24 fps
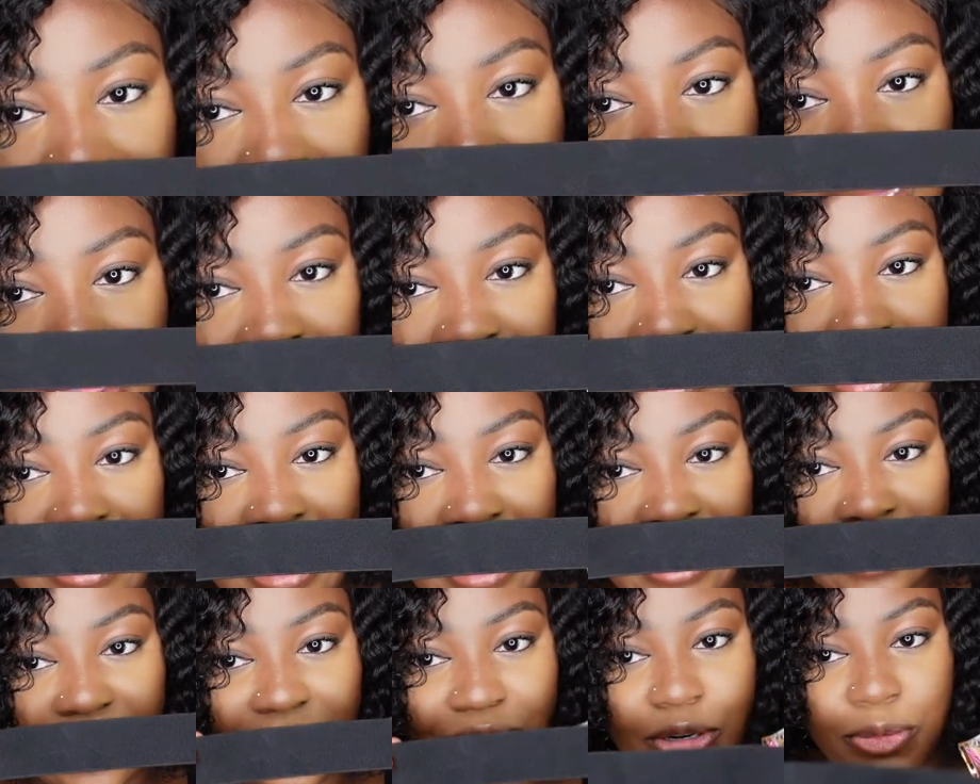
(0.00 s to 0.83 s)
got this
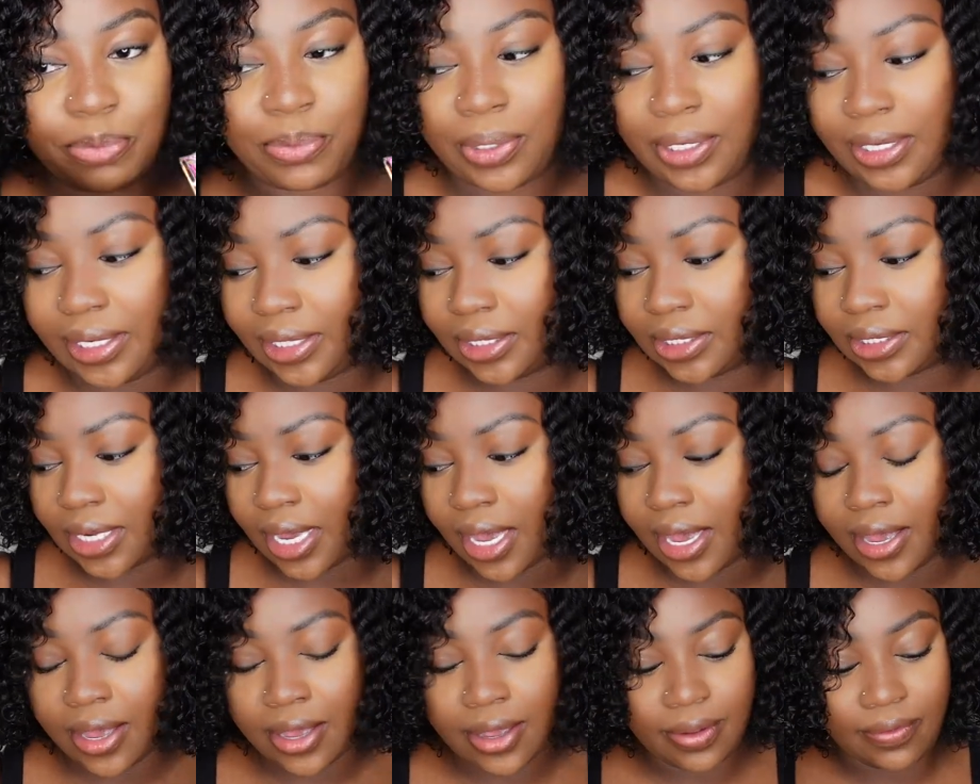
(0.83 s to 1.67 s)
nice little piece
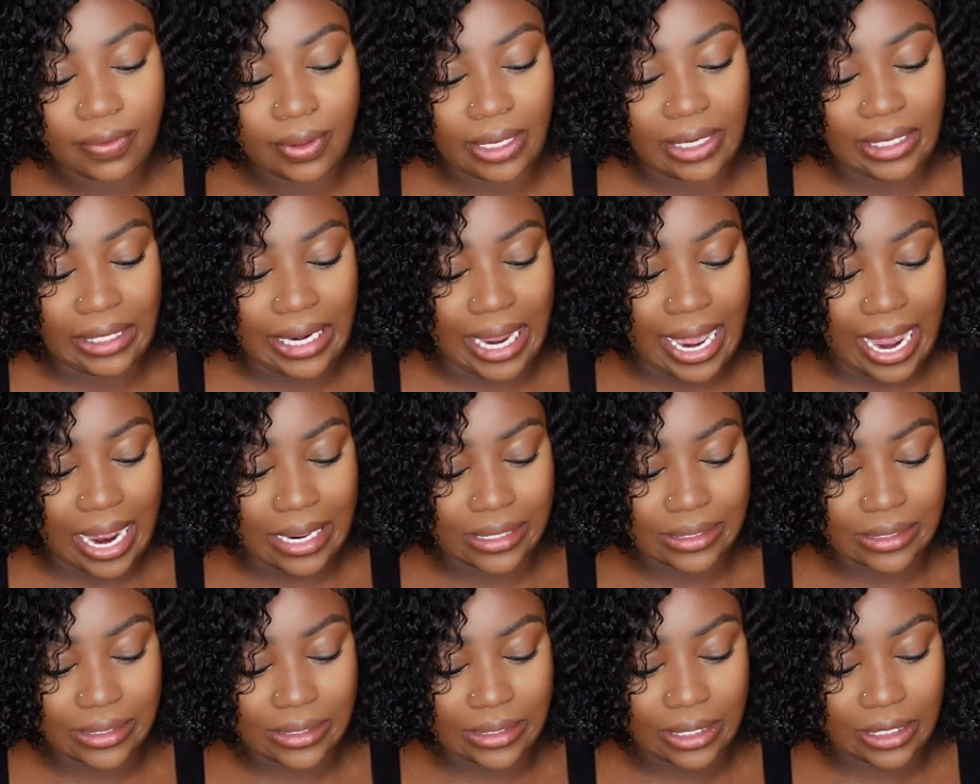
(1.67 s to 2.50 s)
of
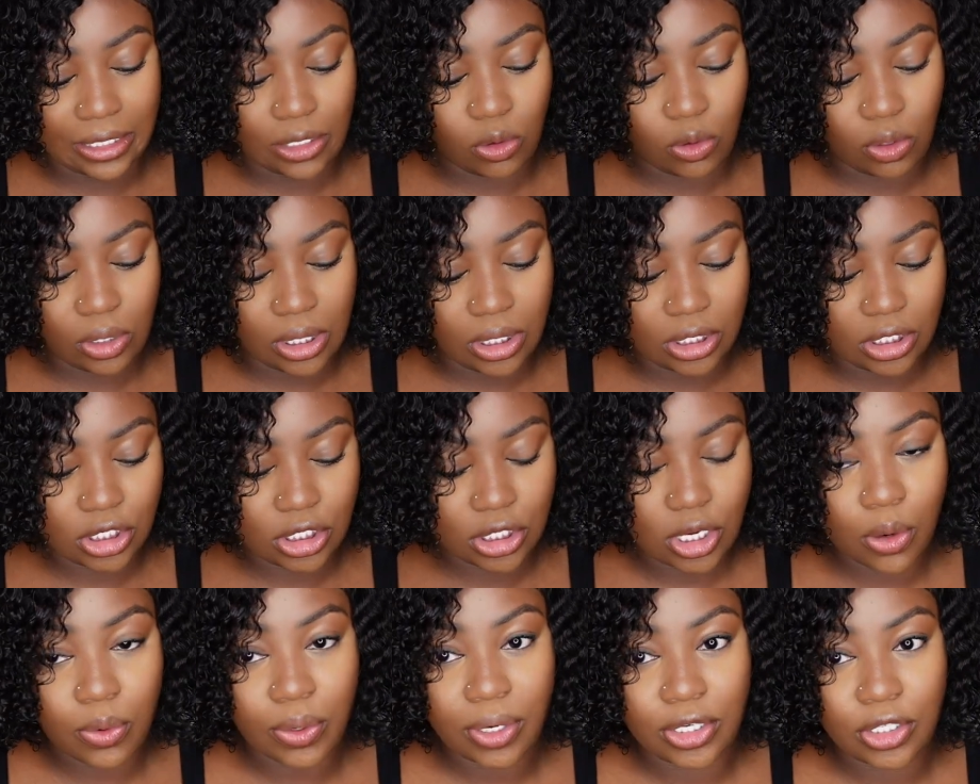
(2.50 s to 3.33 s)
elastic you can
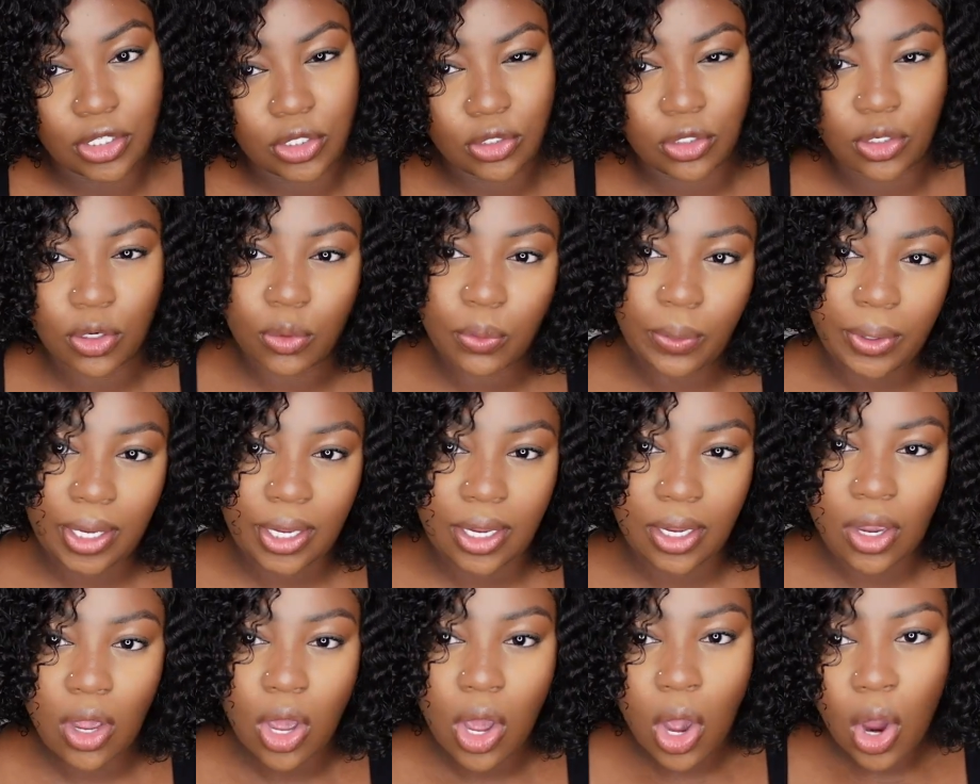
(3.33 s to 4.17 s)
sew into your
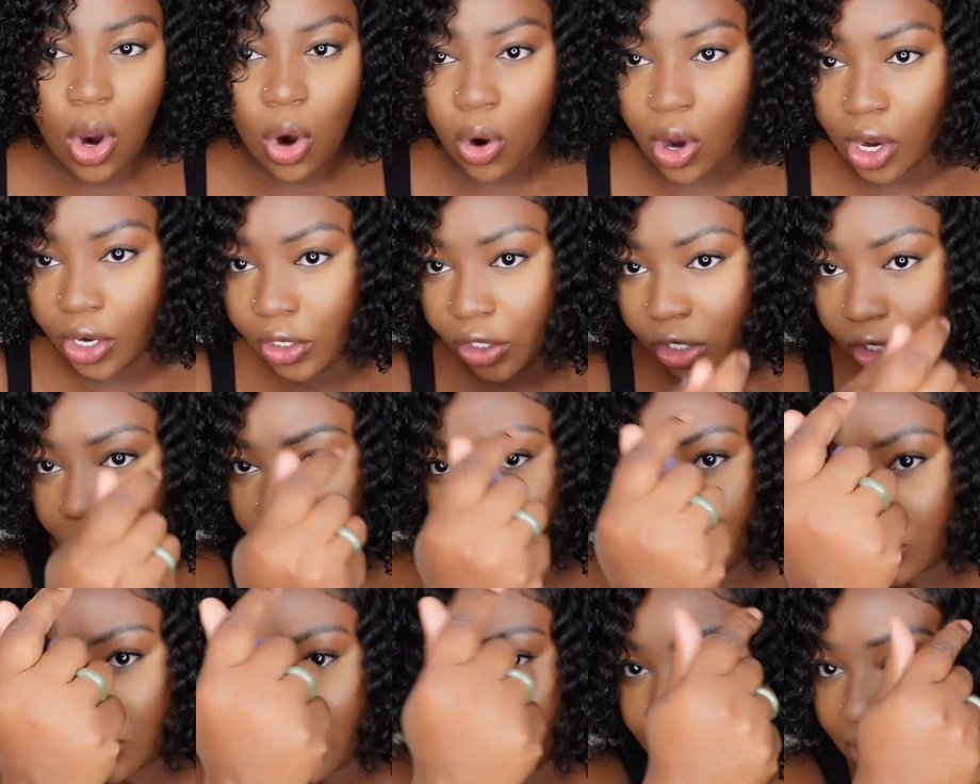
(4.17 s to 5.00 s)
wig or you can
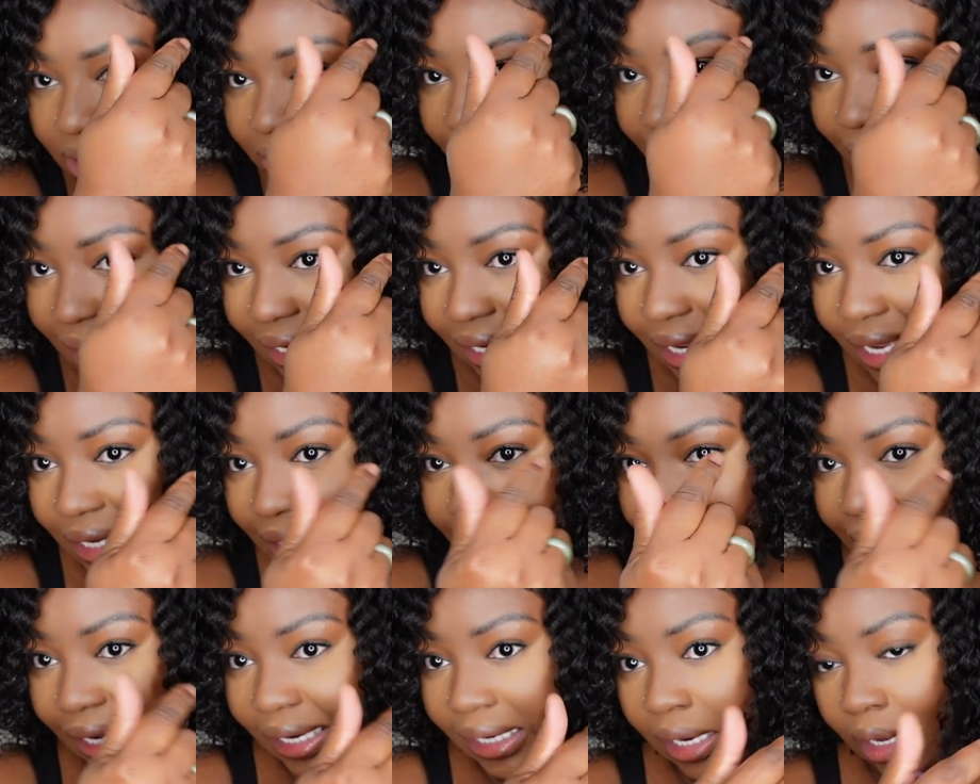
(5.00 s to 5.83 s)
use it to like
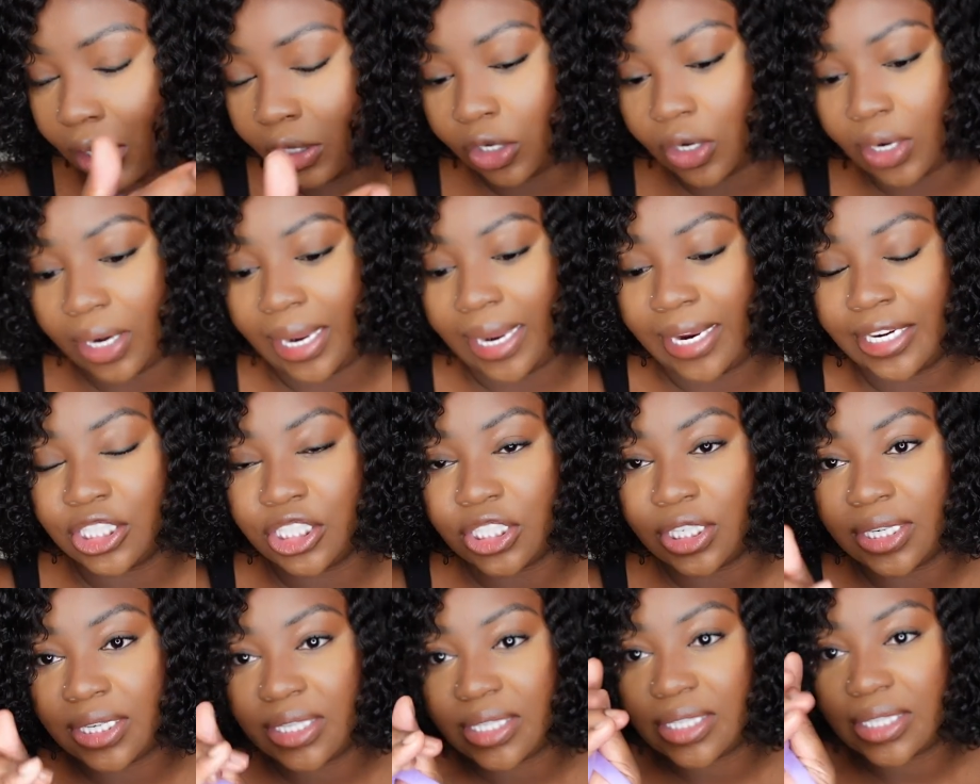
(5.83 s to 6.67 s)
lay down your
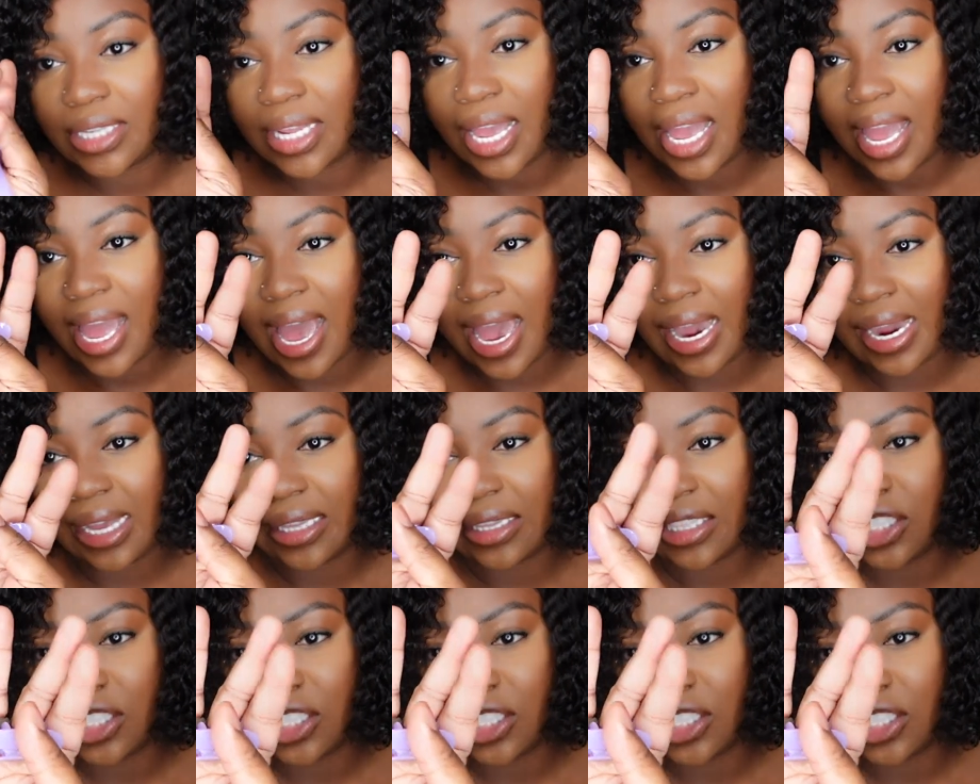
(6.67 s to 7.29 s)
edges i got